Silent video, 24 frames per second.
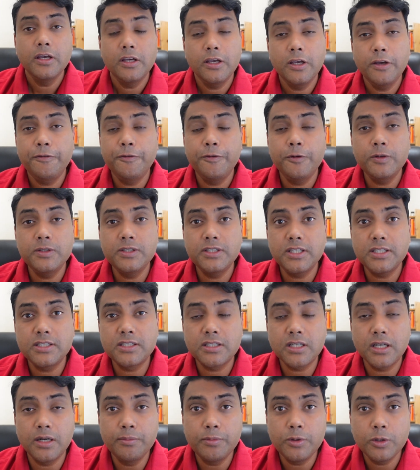If you
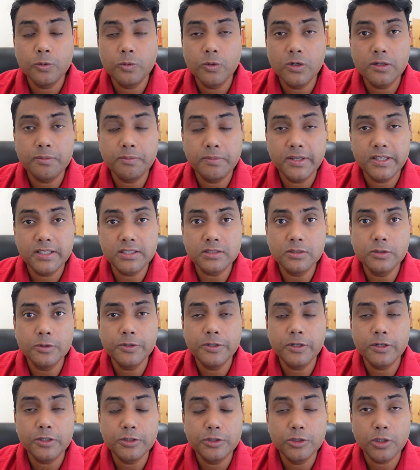just come to workplace, do
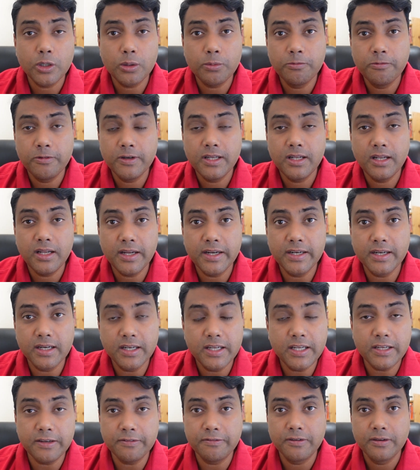your job well and
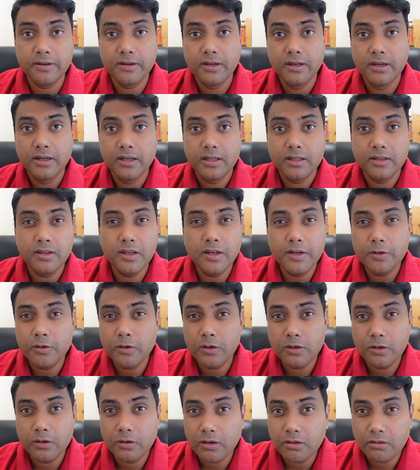leave, then
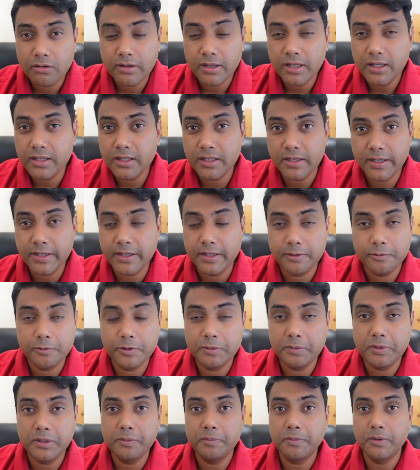you're not really connecting
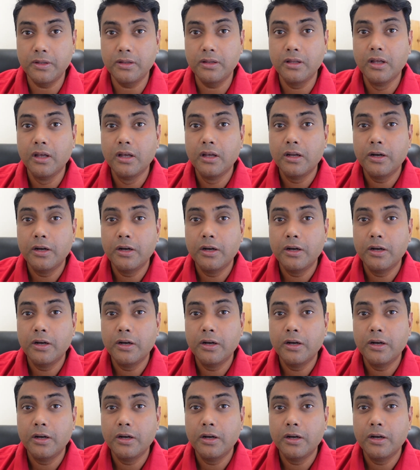with people.